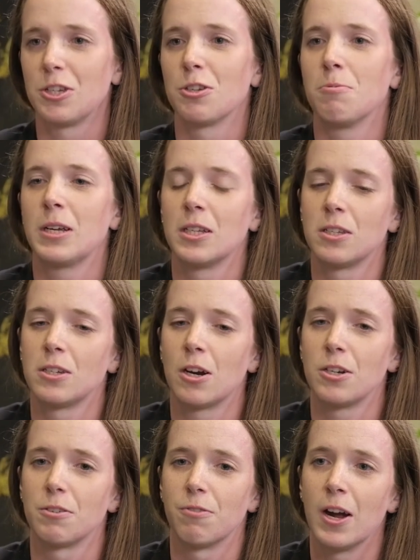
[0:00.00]
so we can
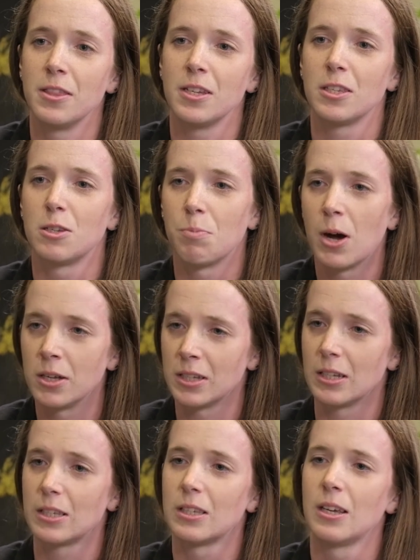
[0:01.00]
start to find these
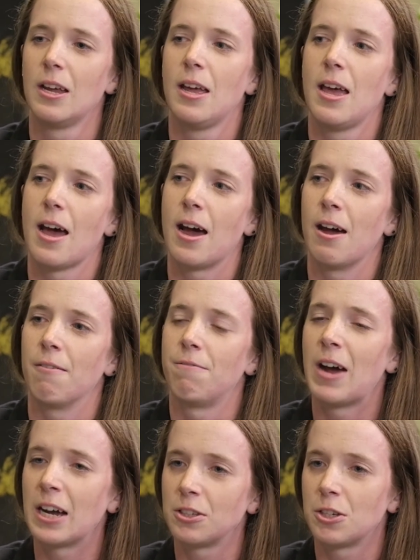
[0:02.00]
deposits
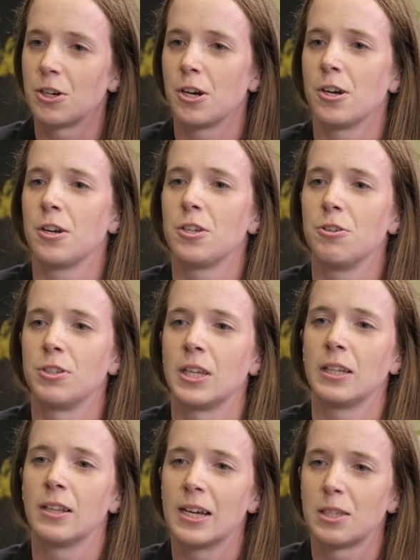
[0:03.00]
faster,
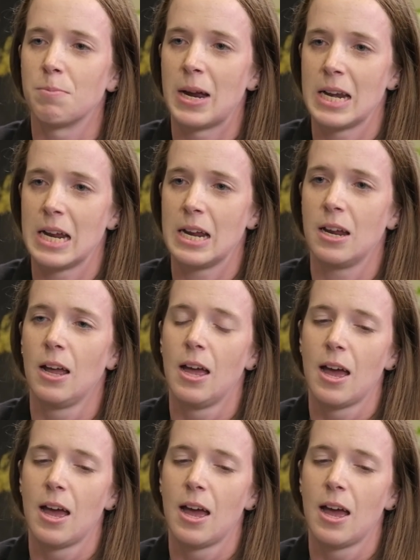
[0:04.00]
using less money,